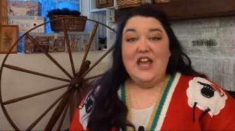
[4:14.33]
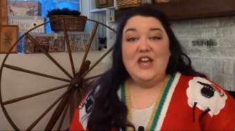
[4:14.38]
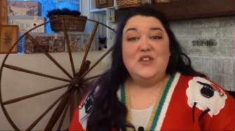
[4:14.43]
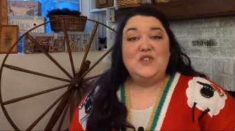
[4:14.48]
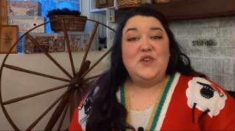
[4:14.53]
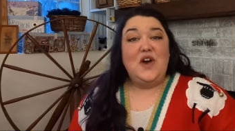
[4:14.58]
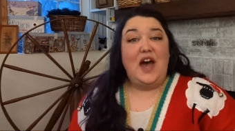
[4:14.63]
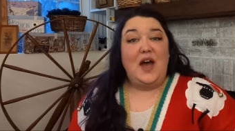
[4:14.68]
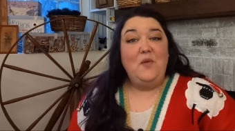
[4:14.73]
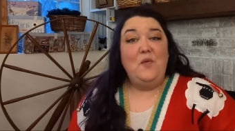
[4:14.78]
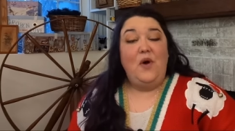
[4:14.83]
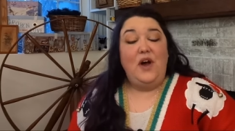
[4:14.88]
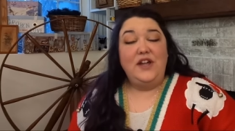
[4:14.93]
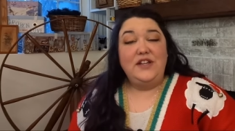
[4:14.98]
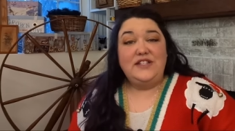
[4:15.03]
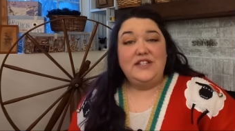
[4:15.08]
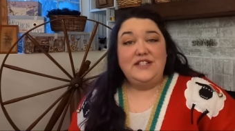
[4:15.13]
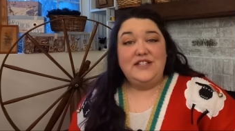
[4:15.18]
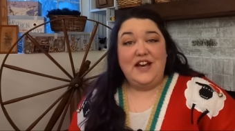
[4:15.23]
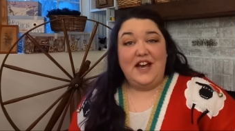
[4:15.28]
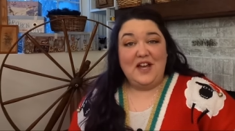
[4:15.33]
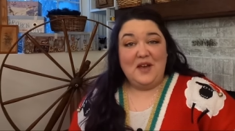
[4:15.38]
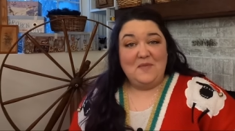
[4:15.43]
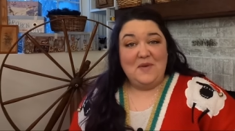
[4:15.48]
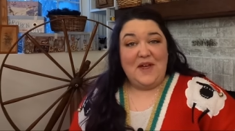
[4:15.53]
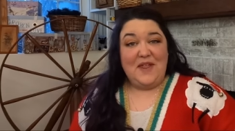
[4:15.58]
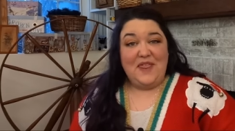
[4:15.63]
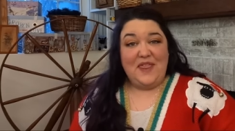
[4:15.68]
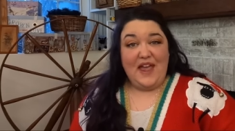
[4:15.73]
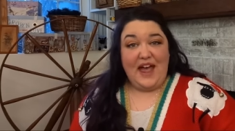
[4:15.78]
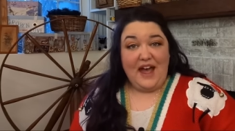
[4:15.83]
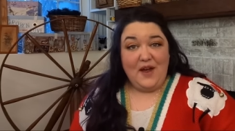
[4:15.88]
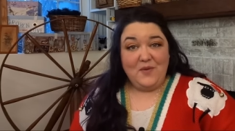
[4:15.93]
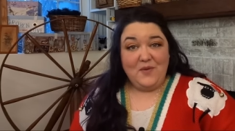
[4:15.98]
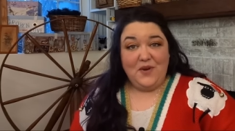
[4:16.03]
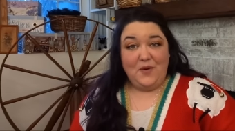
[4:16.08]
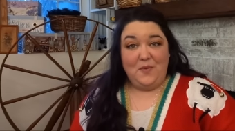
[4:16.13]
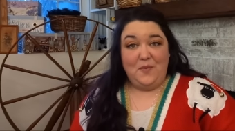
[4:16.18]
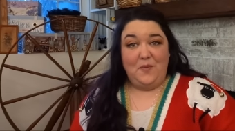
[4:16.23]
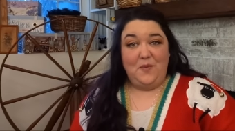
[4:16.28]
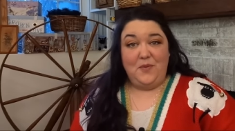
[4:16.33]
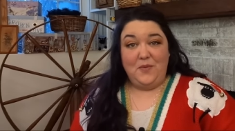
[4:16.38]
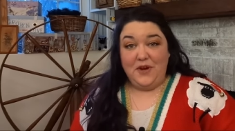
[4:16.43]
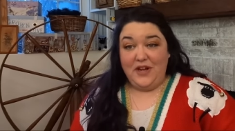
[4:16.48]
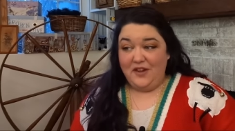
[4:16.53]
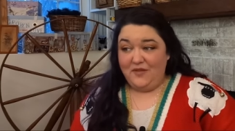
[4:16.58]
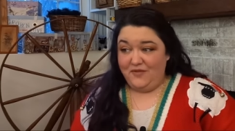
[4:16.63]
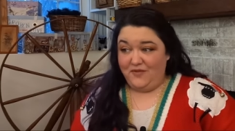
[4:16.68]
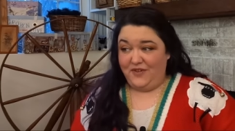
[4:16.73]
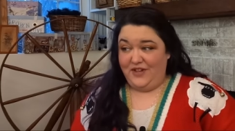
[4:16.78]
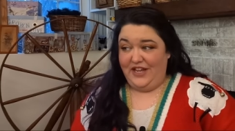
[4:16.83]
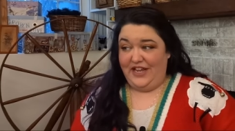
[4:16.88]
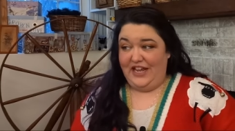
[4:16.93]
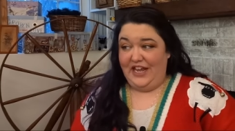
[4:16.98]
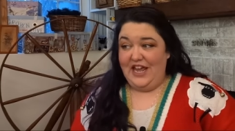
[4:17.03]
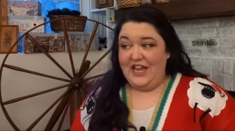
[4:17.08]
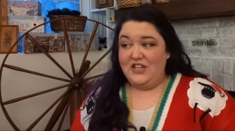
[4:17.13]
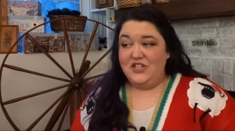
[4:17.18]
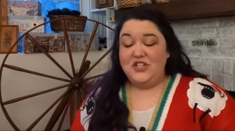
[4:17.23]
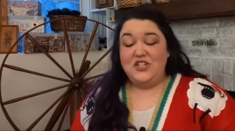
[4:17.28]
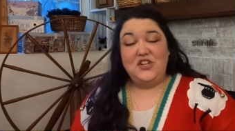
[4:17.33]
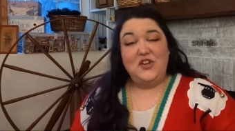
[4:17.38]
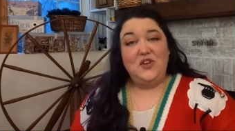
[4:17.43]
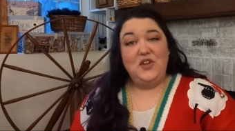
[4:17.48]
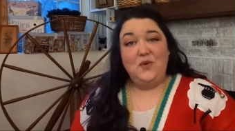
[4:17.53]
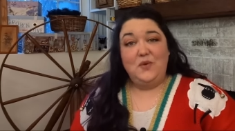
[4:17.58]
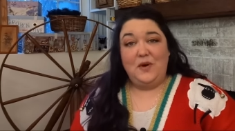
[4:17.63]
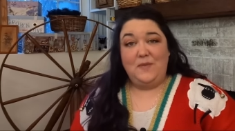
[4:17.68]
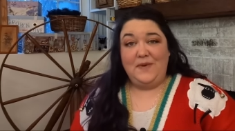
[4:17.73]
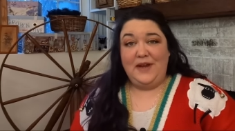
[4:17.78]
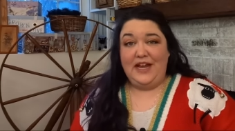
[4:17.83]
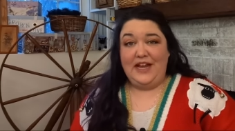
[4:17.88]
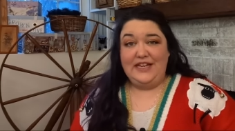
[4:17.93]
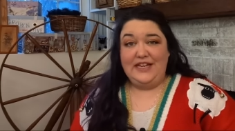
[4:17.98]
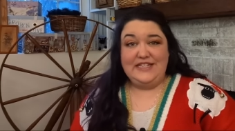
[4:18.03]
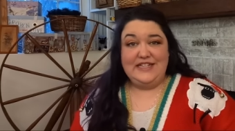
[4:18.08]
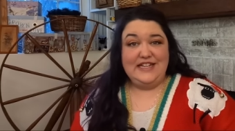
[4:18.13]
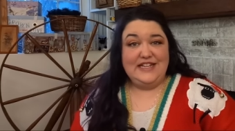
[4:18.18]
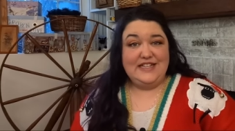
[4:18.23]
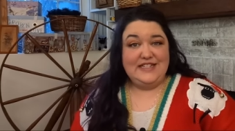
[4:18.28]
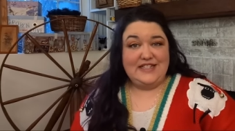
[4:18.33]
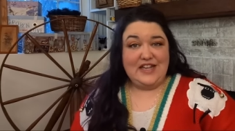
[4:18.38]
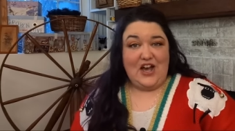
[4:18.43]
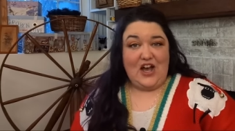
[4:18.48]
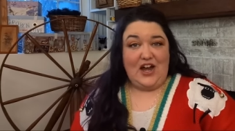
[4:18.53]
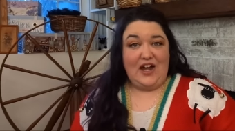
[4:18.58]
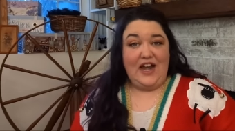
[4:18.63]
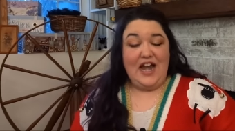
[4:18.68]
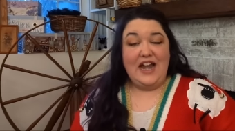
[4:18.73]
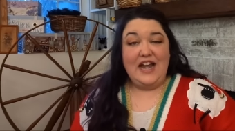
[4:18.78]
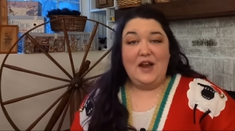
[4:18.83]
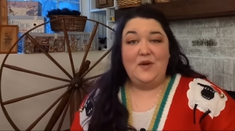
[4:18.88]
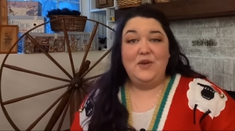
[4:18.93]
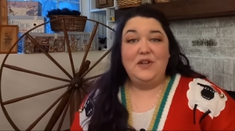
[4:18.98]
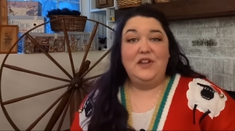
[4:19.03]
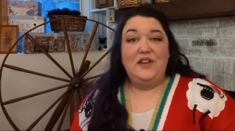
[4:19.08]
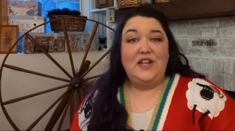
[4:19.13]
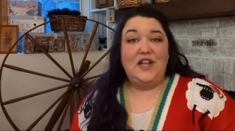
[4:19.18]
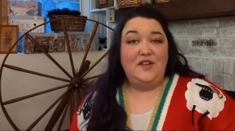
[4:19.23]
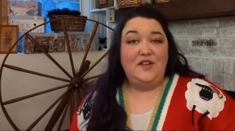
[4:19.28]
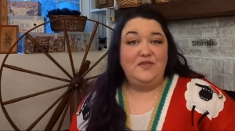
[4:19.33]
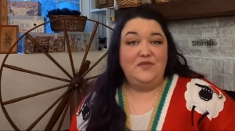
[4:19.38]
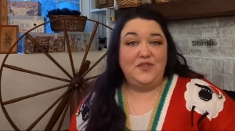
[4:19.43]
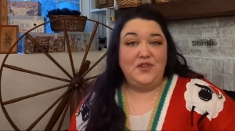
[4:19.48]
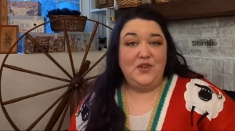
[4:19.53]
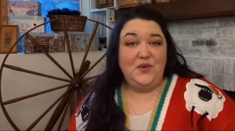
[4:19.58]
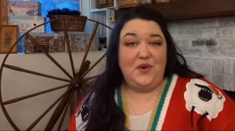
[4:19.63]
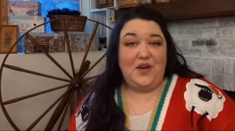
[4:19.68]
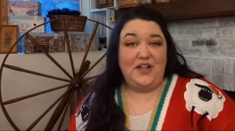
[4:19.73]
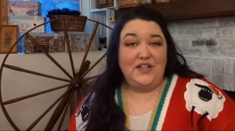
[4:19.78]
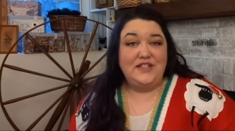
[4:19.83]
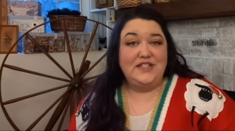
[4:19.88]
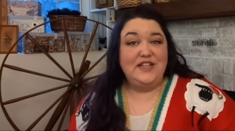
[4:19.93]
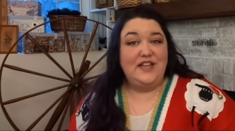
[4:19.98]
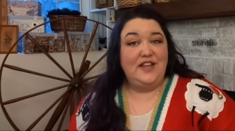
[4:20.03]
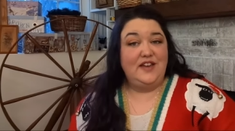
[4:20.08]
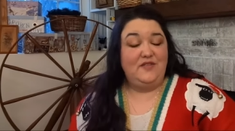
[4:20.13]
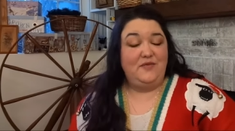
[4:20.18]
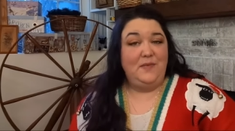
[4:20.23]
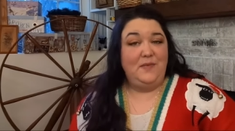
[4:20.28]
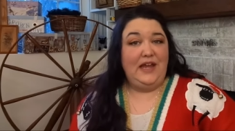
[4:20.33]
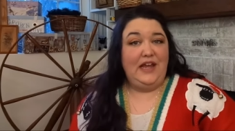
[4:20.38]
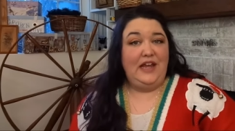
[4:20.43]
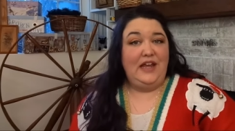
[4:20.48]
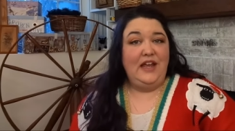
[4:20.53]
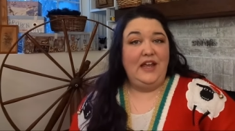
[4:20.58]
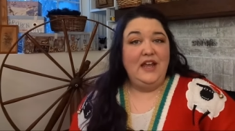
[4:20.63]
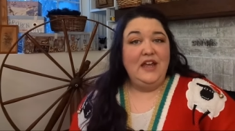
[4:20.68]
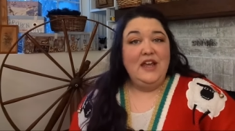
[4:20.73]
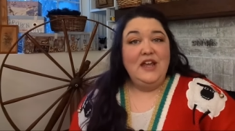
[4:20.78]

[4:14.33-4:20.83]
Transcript: So I want to talk about that real briefly and show you what my ideas are. And I would love for you all to give me